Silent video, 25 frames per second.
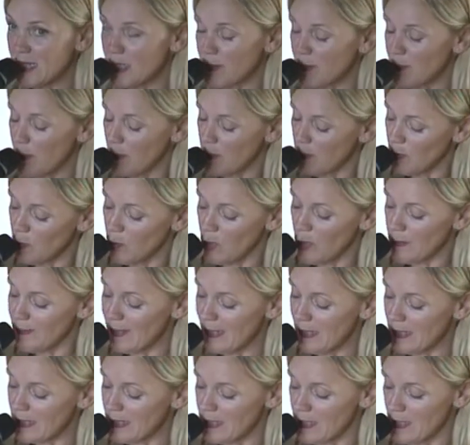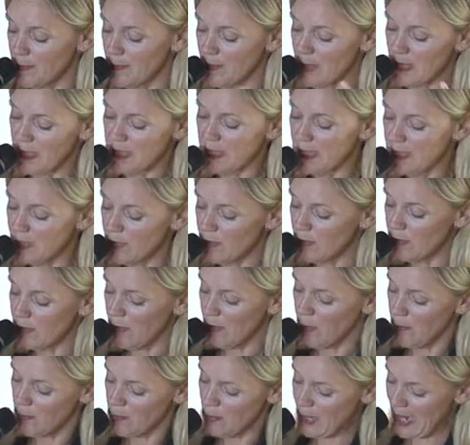It's probably all about the ability to
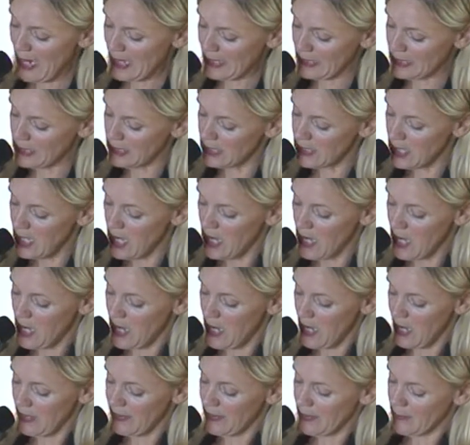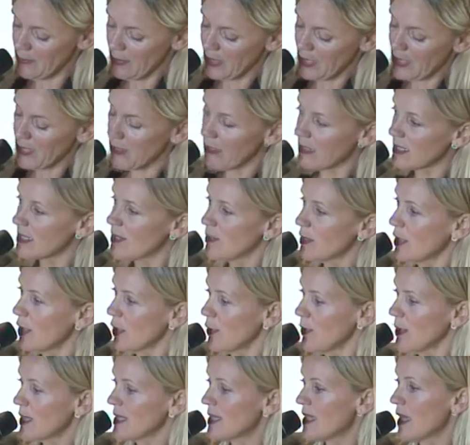grow a brand. And then we're going to ask,
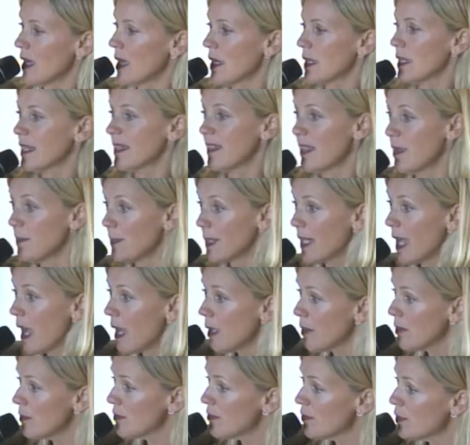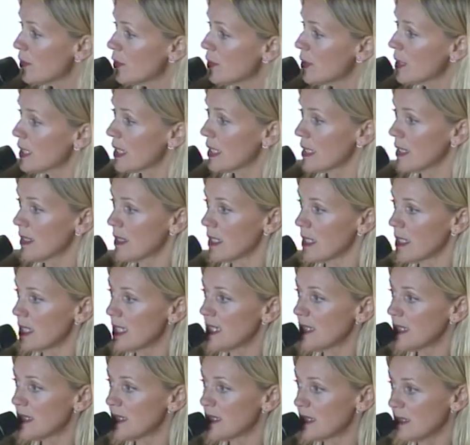can that be helpful? Can the
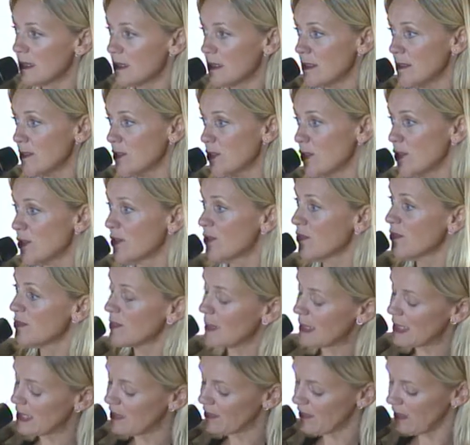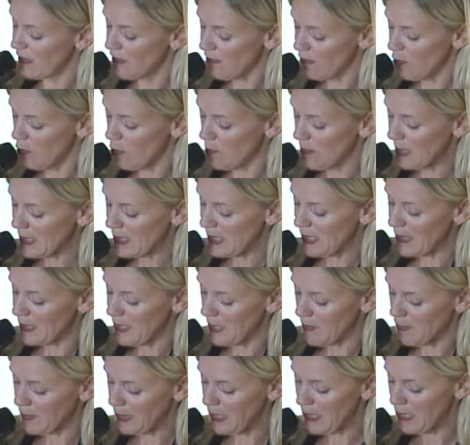listicle sort of Buzzfeed format, can
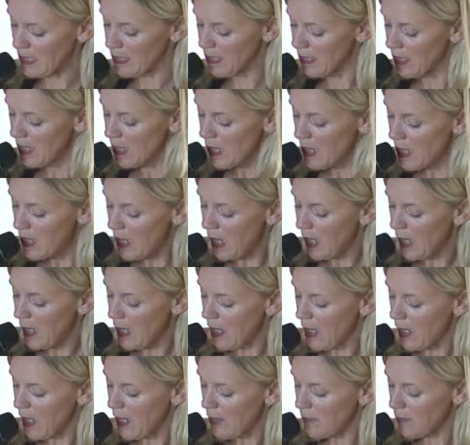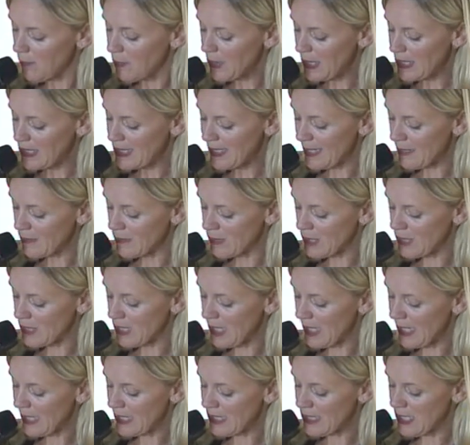that be a
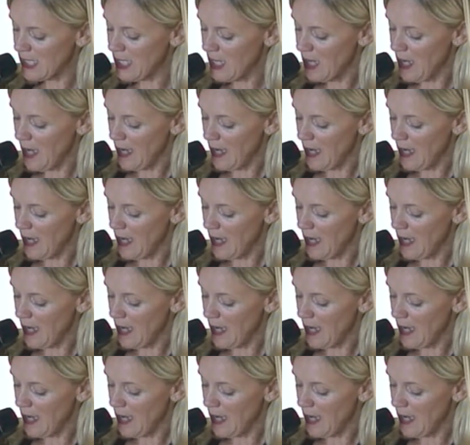downside?